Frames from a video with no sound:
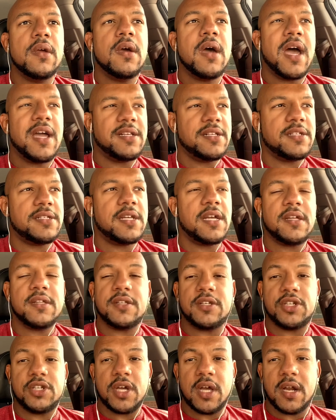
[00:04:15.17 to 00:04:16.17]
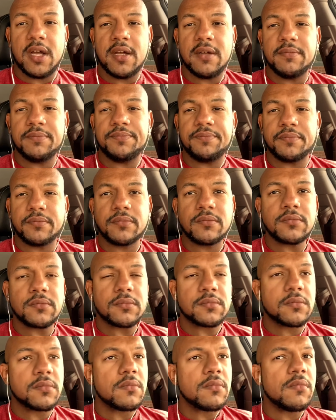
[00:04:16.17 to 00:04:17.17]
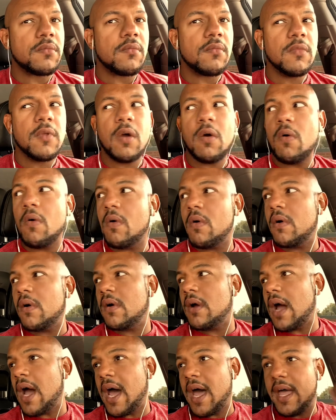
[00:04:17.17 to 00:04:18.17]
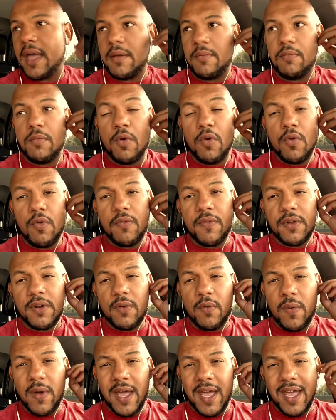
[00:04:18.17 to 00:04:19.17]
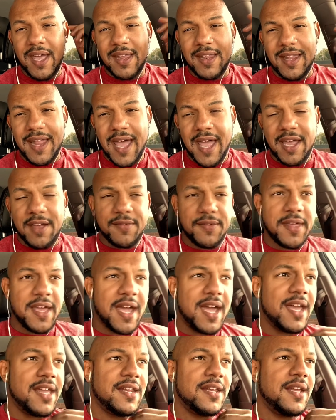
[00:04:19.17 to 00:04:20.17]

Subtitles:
I just tell it to shut up, or I move in a way in life that